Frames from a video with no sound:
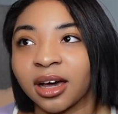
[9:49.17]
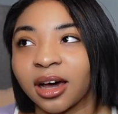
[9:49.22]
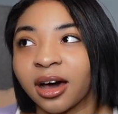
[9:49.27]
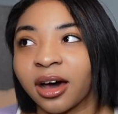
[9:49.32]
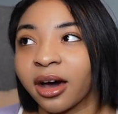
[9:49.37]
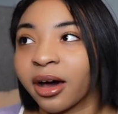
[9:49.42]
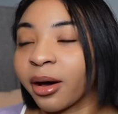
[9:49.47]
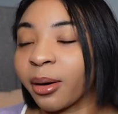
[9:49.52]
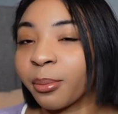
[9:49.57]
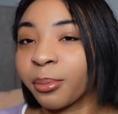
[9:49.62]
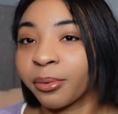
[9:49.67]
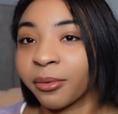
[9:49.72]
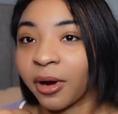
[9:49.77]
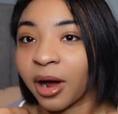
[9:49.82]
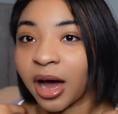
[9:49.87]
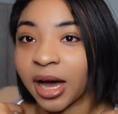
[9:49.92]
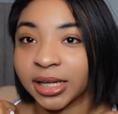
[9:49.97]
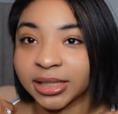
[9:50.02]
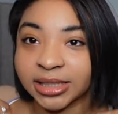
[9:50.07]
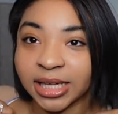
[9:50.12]
a
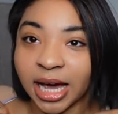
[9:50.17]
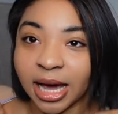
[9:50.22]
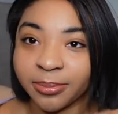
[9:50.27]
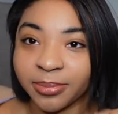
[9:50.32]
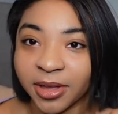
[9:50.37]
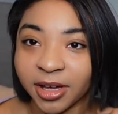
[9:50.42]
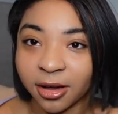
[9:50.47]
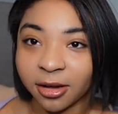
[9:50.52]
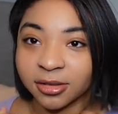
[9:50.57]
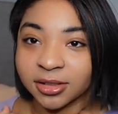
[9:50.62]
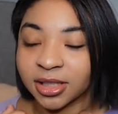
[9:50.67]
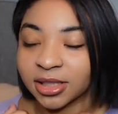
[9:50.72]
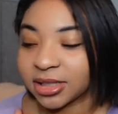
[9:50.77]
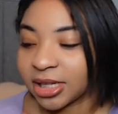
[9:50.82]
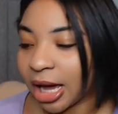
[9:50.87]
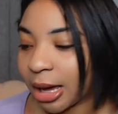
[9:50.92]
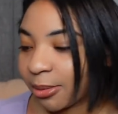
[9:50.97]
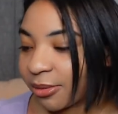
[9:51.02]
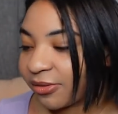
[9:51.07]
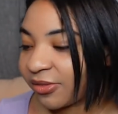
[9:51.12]
bra top that goes on
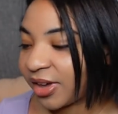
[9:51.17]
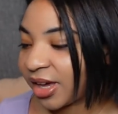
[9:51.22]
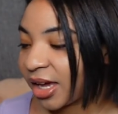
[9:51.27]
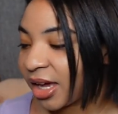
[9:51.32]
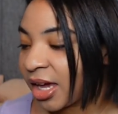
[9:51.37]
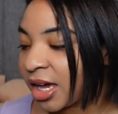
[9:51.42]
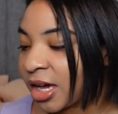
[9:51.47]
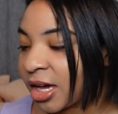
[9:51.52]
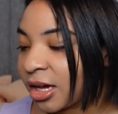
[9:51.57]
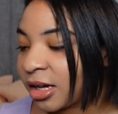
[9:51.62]
top of it.